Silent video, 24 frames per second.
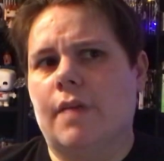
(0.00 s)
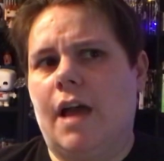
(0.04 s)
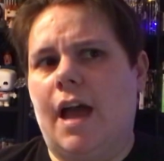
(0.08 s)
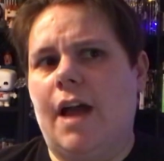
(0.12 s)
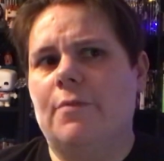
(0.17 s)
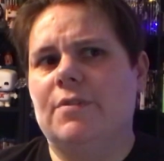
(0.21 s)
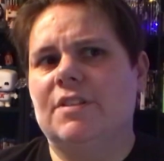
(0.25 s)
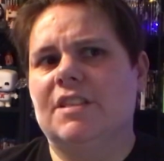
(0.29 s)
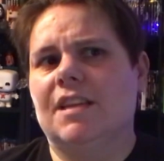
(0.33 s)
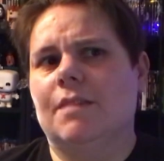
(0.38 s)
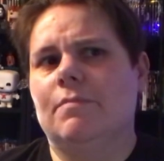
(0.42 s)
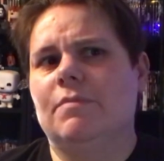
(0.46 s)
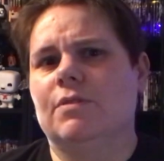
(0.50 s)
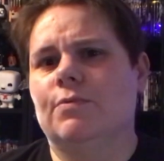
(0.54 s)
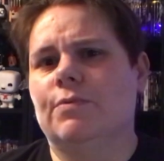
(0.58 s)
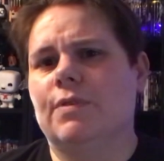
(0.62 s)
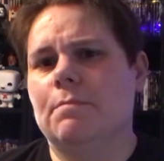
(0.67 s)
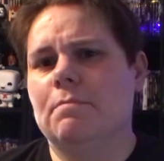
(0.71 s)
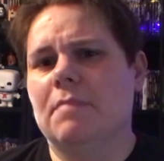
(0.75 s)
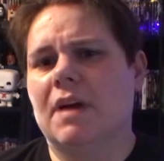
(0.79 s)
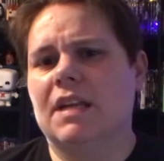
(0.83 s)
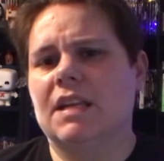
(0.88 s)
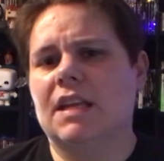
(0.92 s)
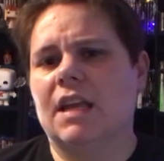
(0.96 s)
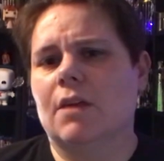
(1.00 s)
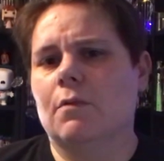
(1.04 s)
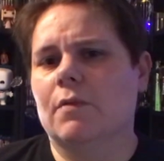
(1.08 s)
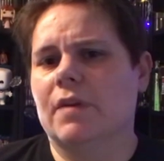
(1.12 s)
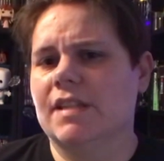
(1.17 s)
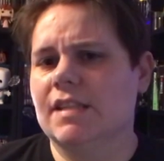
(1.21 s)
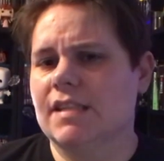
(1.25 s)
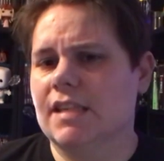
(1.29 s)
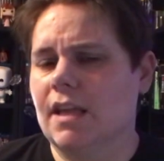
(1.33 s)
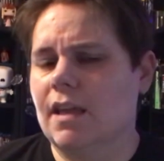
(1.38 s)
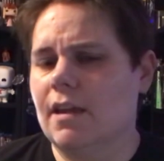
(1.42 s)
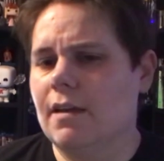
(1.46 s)
I would say between Monday and
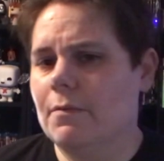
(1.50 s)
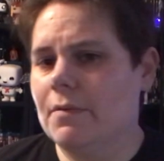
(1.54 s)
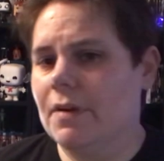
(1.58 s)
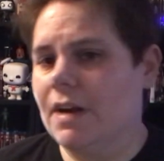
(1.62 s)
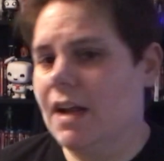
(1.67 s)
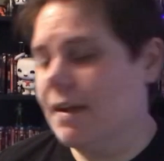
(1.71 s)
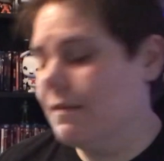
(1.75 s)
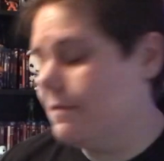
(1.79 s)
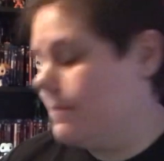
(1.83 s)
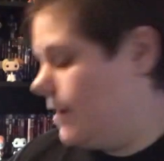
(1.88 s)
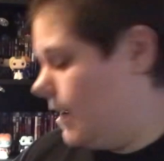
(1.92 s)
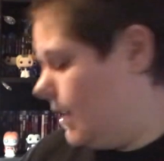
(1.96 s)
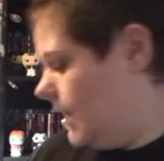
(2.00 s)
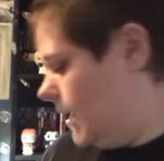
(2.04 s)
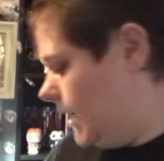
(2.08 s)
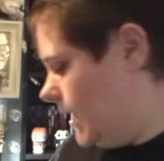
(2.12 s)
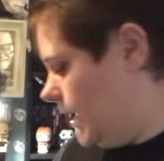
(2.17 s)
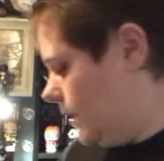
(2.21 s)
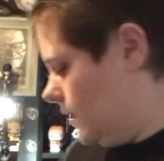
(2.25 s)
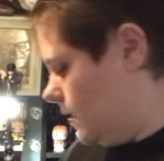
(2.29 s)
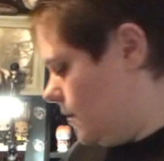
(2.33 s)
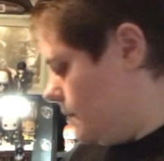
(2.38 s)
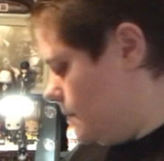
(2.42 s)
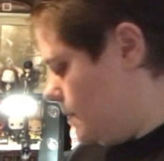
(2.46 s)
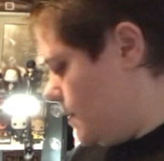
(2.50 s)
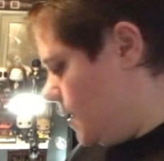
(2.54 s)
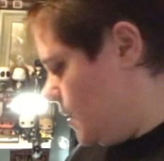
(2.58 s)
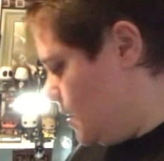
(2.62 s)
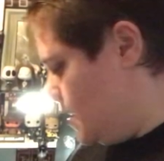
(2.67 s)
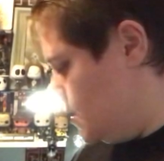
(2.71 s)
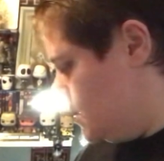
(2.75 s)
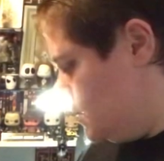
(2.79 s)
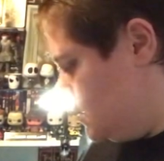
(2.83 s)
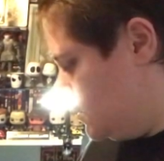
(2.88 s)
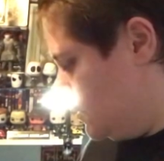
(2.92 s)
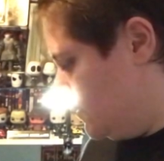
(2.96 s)
Wednesday when I finally get them.
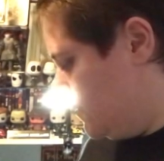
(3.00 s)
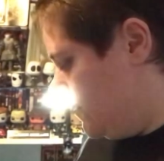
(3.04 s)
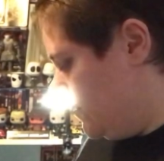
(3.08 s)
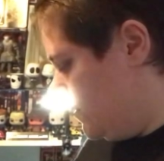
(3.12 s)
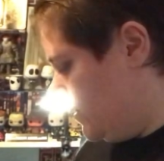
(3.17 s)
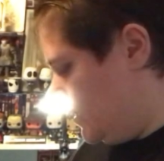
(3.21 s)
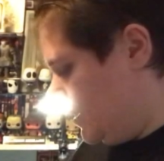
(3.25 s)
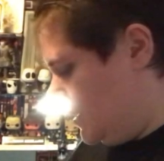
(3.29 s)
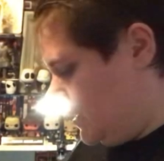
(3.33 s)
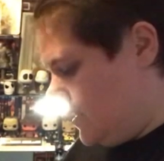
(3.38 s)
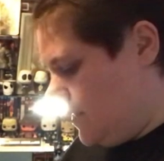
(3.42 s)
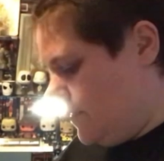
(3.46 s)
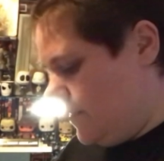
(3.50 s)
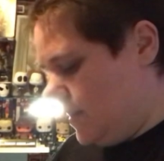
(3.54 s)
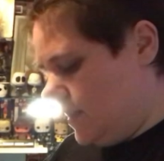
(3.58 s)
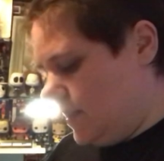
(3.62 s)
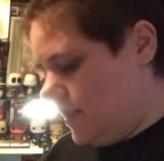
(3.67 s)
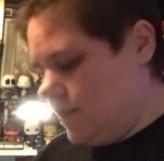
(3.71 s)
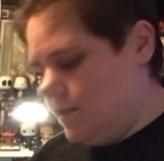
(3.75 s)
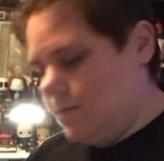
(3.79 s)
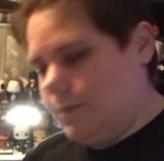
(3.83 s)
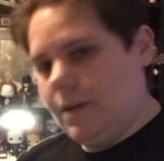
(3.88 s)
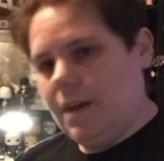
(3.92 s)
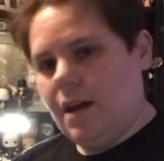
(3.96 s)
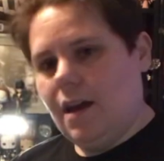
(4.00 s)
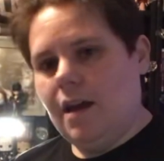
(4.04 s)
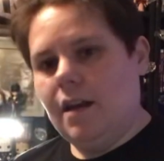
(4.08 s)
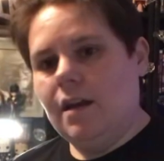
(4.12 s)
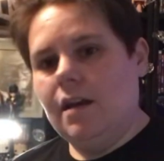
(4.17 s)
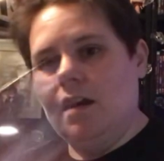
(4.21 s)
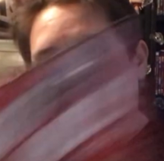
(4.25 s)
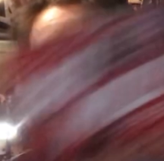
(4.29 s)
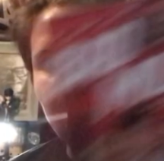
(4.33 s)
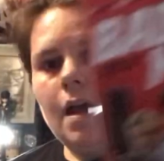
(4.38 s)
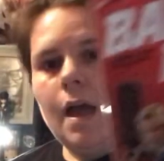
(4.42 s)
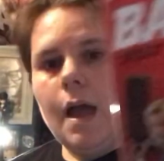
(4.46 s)
So for the DVDs, we got
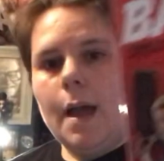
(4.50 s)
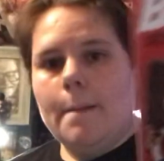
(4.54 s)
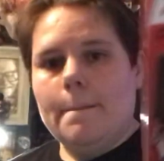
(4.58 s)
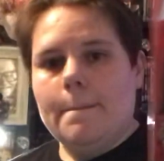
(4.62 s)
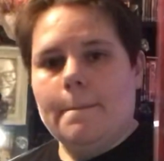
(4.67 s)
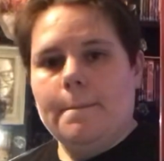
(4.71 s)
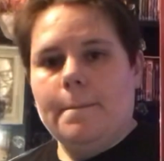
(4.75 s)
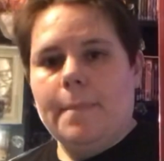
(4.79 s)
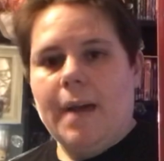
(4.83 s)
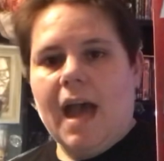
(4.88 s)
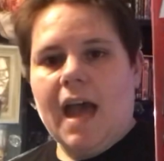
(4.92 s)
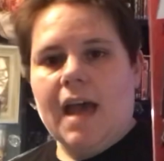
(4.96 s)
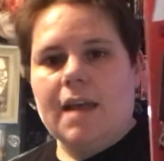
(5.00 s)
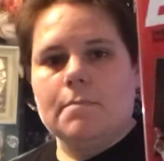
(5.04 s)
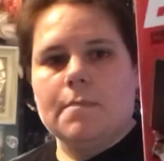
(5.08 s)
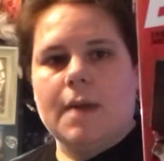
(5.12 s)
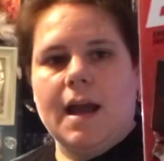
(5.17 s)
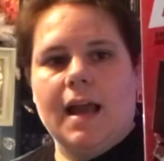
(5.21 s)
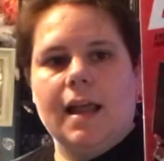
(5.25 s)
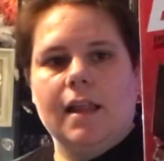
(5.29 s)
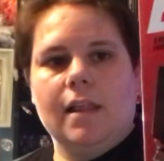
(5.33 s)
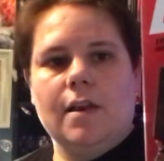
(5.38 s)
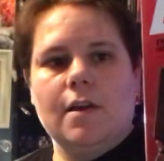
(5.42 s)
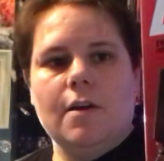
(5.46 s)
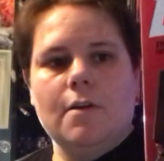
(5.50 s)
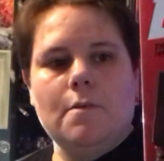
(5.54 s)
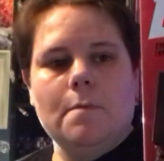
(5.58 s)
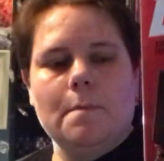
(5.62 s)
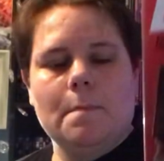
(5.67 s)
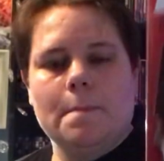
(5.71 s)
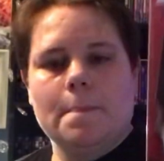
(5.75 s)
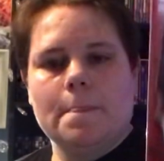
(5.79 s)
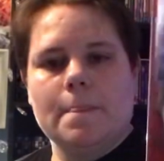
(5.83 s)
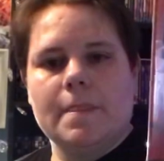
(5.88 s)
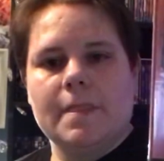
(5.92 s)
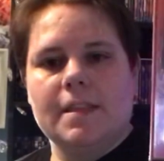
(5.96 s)
Bad Milo.
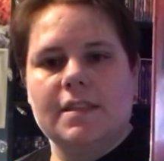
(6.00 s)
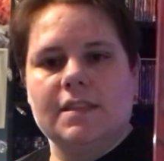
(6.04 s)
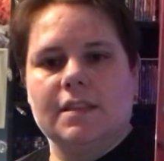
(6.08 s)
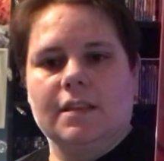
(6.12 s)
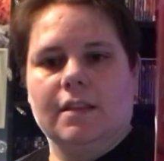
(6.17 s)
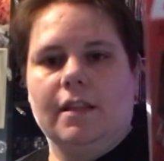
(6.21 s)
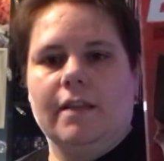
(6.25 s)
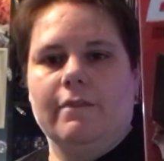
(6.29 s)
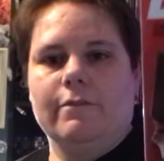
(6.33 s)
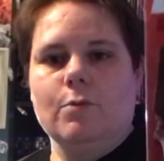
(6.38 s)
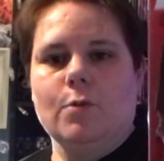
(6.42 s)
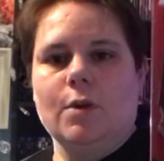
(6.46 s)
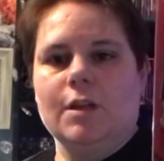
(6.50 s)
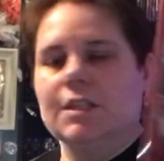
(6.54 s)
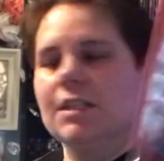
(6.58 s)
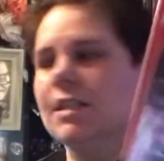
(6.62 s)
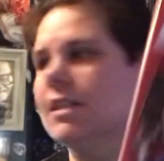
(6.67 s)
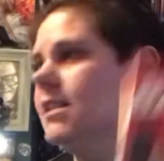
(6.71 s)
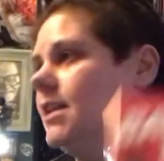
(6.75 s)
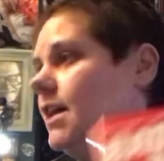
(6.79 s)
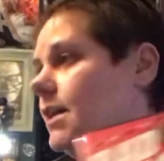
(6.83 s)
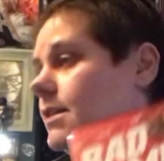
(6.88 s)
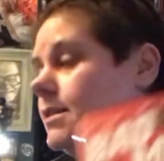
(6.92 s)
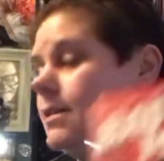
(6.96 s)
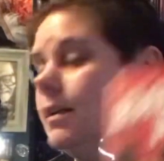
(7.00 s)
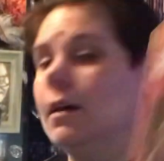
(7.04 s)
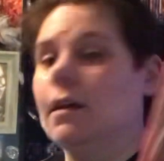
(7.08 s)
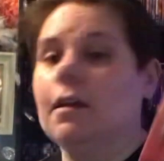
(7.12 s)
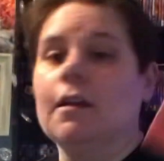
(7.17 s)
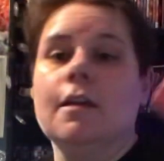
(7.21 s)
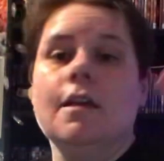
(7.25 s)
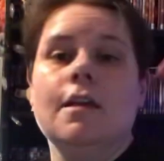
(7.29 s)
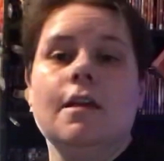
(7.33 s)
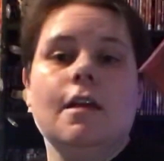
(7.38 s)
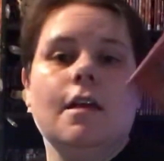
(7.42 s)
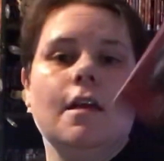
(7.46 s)
Still haven't watched this, I
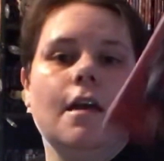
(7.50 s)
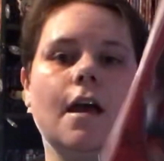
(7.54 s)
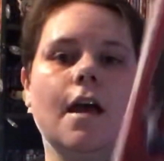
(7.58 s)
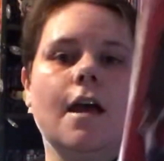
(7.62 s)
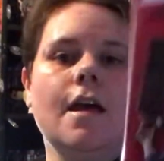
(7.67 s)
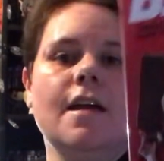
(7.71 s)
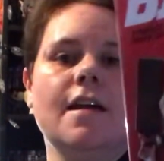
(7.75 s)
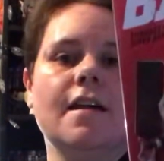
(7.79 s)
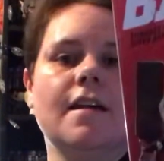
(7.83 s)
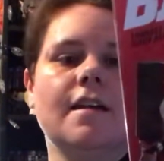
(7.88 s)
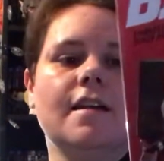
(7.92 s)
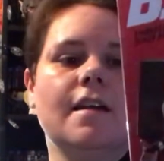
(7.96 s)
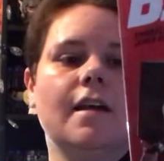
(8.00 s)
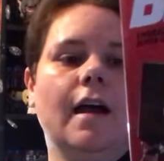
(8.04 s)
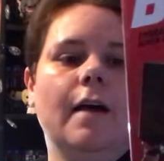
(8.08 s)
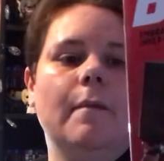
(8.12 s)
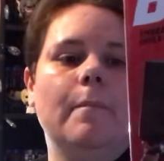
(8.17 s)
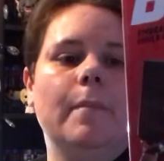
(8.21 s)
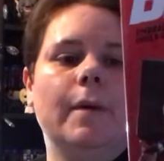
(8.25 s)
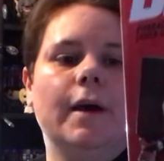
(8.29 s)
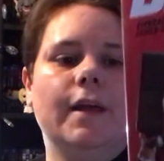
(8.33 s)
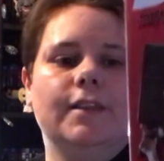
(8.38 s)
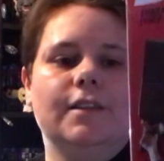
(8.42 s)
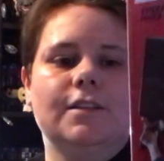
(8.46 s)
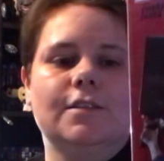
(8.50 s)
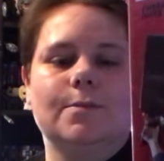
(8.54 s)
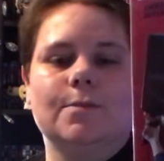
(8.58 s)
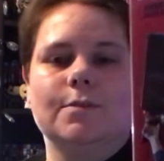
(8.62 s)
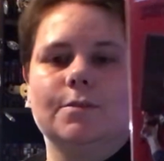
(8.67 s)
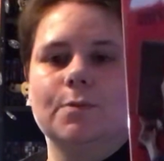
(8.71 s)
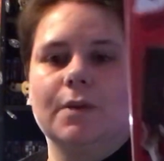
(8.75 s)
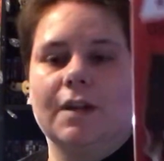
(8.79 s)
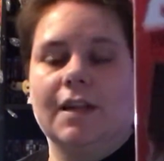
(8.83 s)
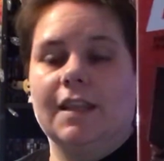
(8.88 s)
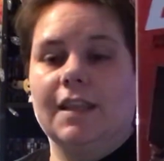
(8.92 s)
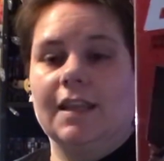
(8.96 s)
suck. But this
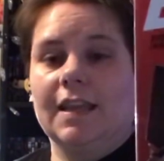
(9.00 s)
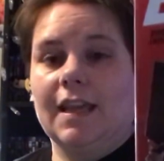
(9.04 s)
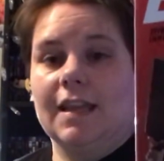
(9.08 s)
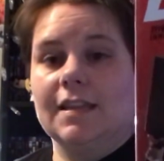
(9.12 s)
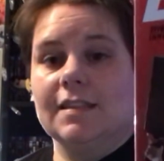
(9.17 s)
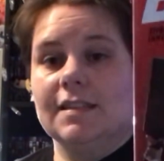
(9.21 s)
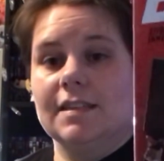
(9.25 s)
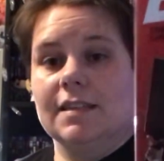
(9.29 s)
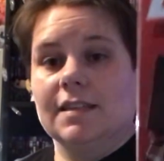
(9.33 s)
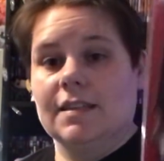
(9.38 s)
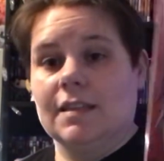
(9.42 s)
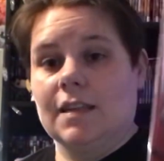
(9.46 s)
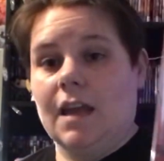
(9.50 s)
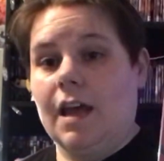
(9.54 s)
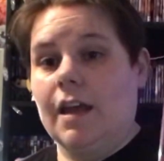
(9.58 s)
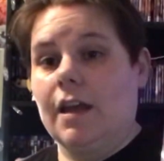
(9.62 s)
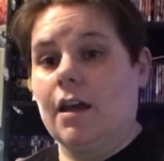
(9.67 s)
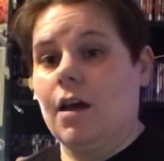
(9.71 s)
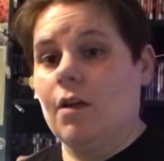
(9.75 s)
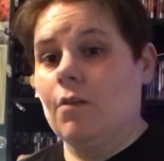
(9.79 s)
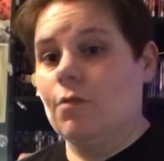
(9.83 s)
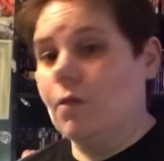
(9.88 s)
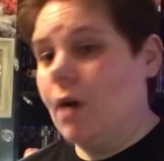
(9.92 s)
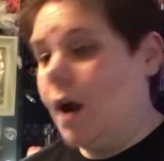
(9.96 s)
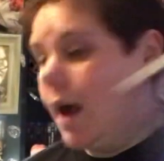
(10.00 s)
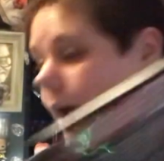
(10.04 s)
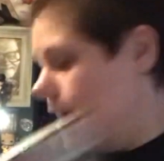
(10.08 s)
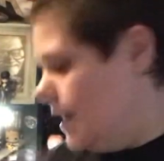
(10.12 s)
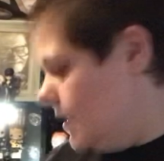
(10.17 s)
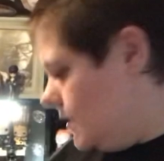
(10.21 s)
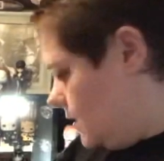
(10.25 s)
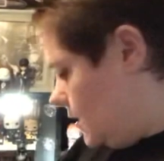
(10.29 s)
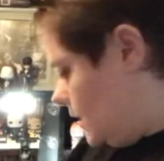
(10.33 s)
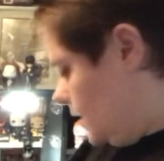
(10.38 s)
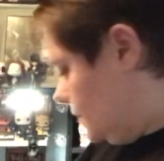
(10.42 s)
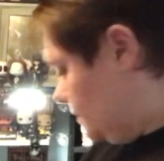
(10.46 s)
was one of the guesses I got right.